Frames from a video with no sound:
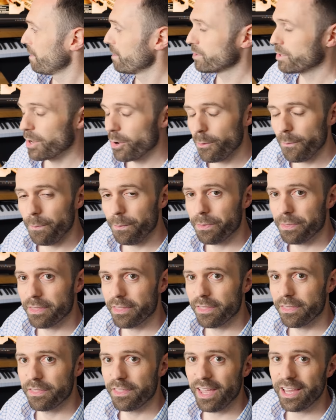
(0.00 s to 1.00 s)
So
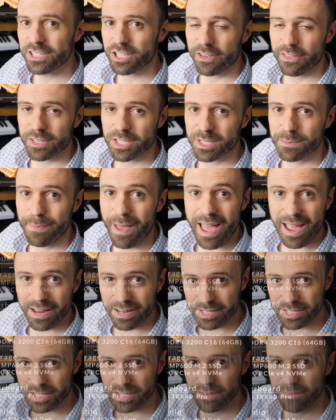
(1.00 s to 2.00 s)
these are the
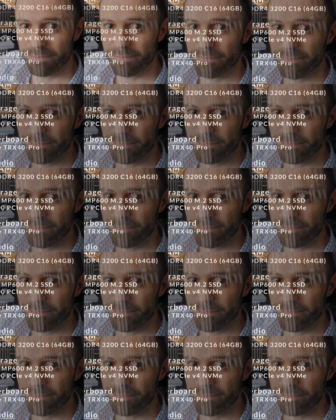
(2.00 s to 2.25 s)
specs.